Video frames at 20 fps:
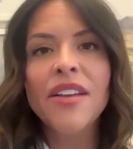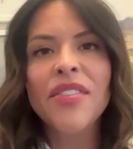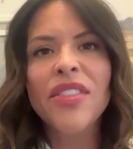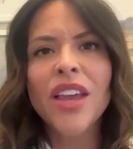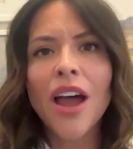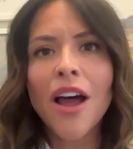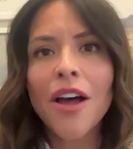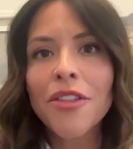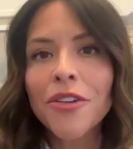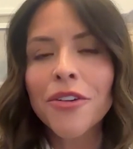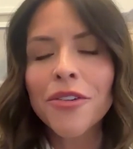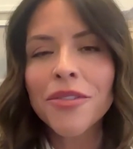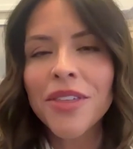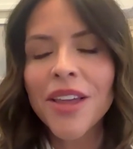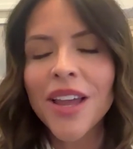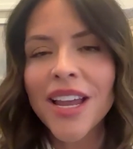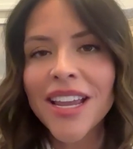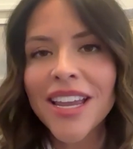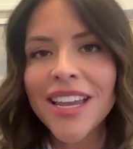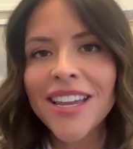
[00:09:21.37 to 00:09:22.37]
The other
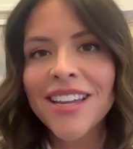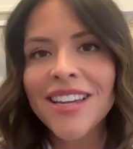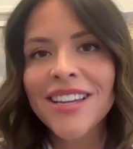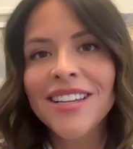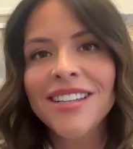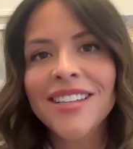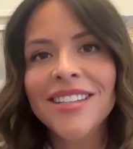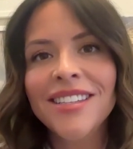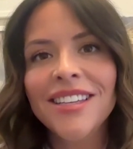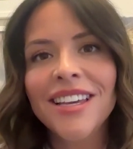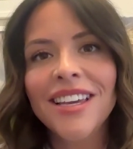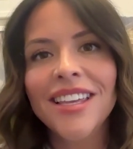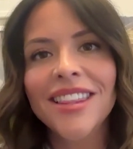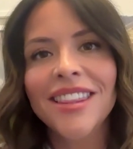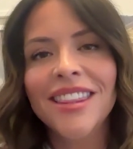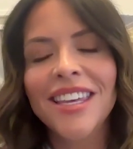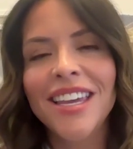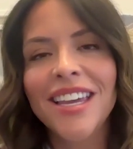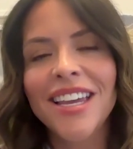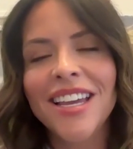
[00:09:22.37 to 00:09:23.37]
thing is
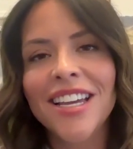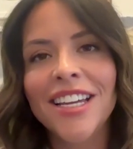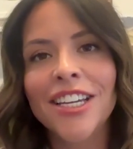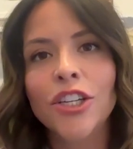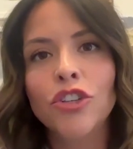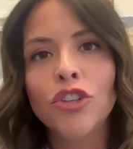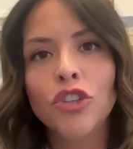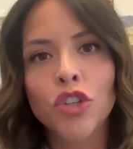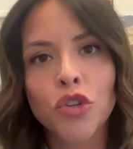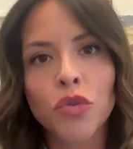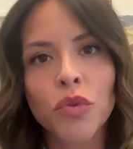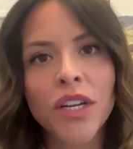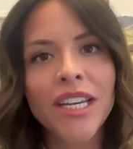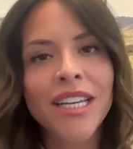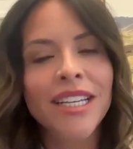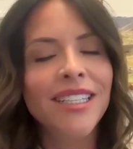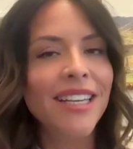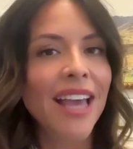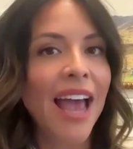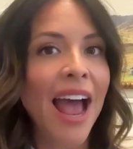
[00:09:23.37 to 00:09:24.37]
the
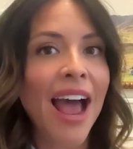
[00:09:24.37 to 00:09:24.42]
streets,